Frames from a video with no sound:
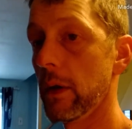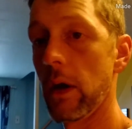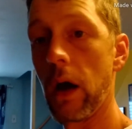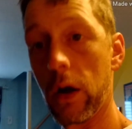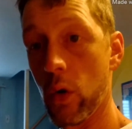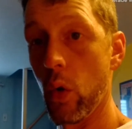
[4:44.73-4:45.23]
a
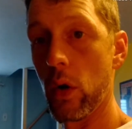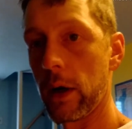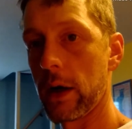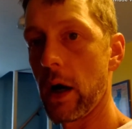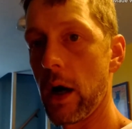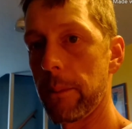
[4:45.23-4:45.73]
quarter
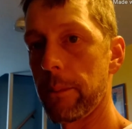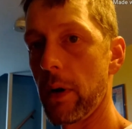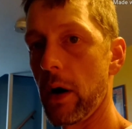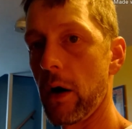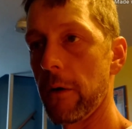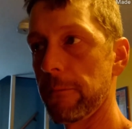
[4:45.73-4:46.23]
cup
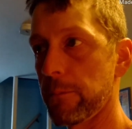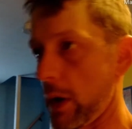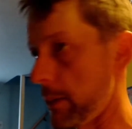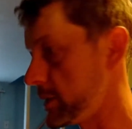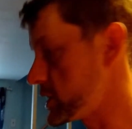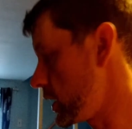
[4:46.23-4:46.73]
of
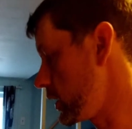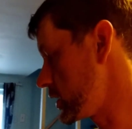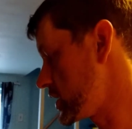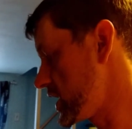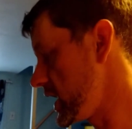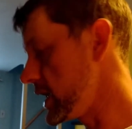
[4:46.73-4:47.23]
Parmesan
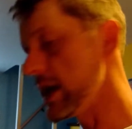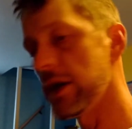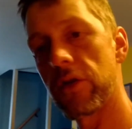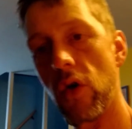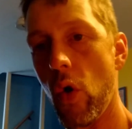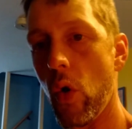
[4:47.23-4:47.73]
cheese
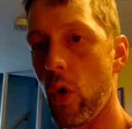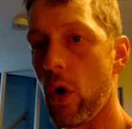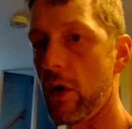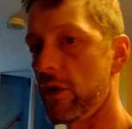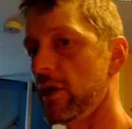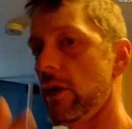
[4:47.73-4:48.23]
or
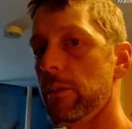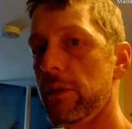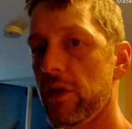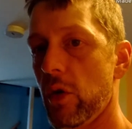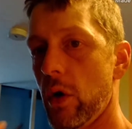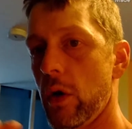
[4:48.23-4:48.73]
some
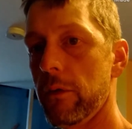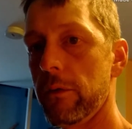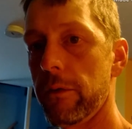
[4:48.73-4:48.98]
sort of